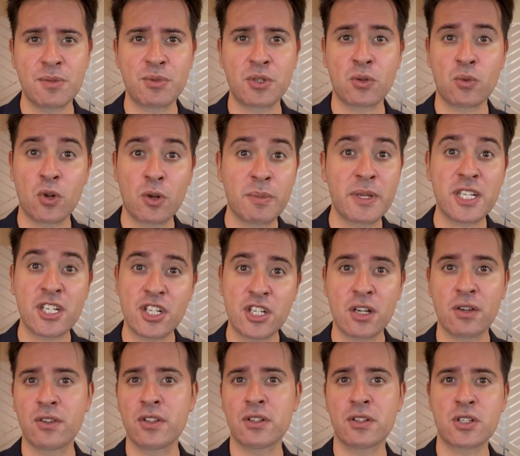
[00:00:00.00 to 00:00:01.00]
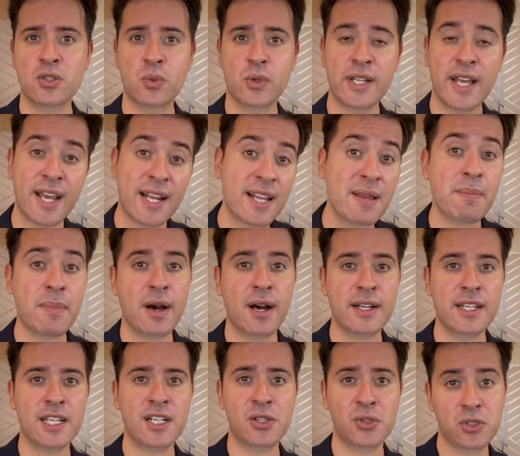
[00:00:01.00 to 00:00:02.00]
or rubbing shoulders with anybody,
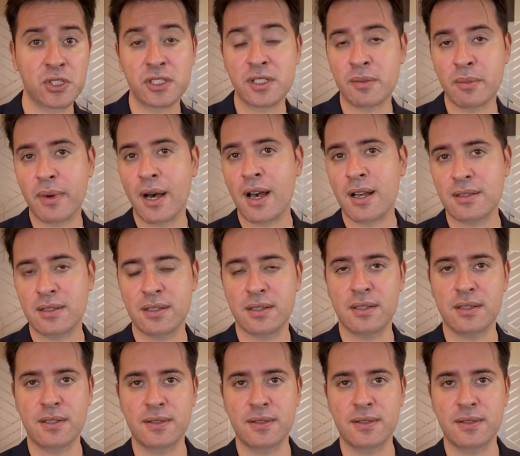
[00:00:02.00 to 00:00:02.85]
including their bosses.